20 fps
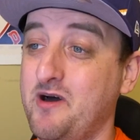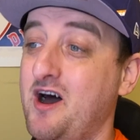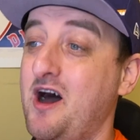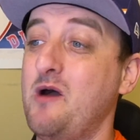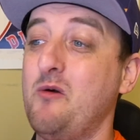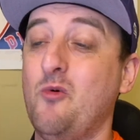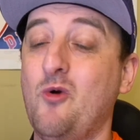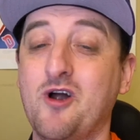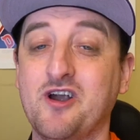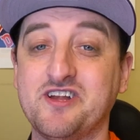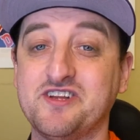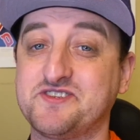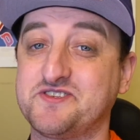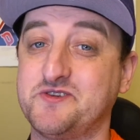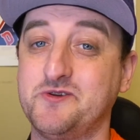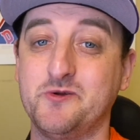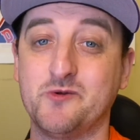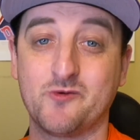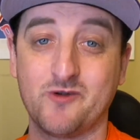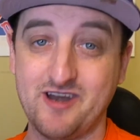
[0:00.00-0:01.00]
but I wanted
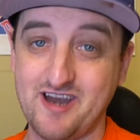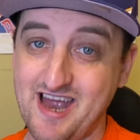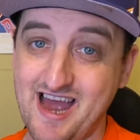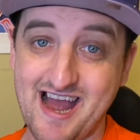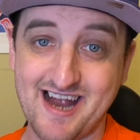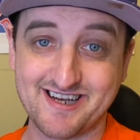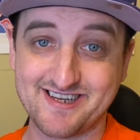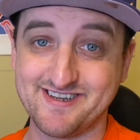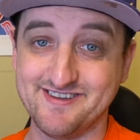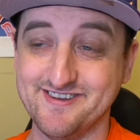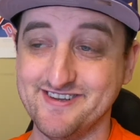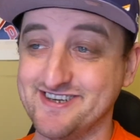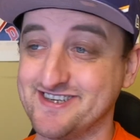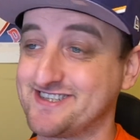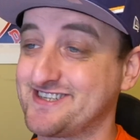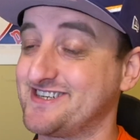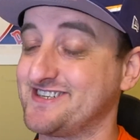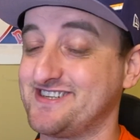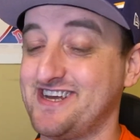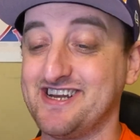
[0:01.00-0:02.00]
to react to
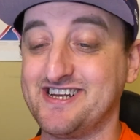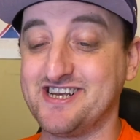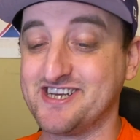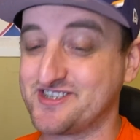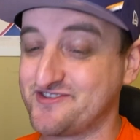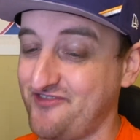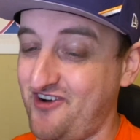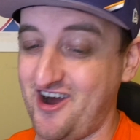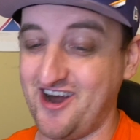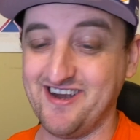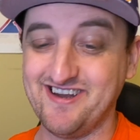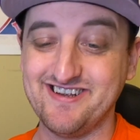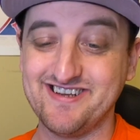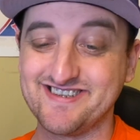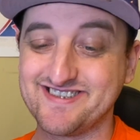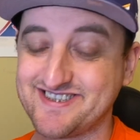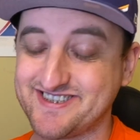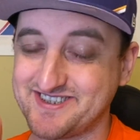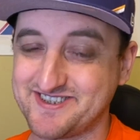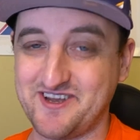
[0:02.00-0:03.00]
this because I just find
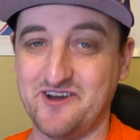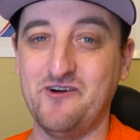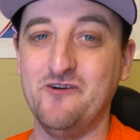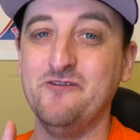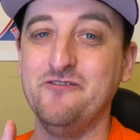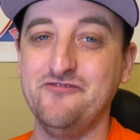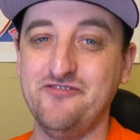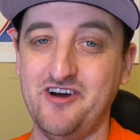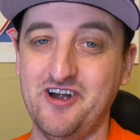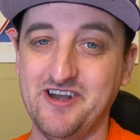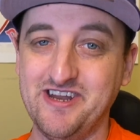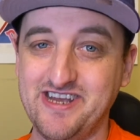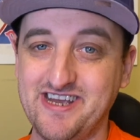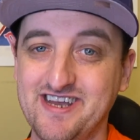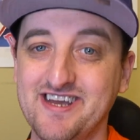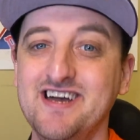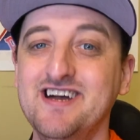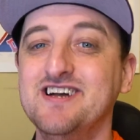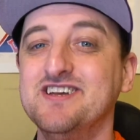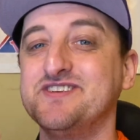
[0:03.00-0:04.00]
it so funny.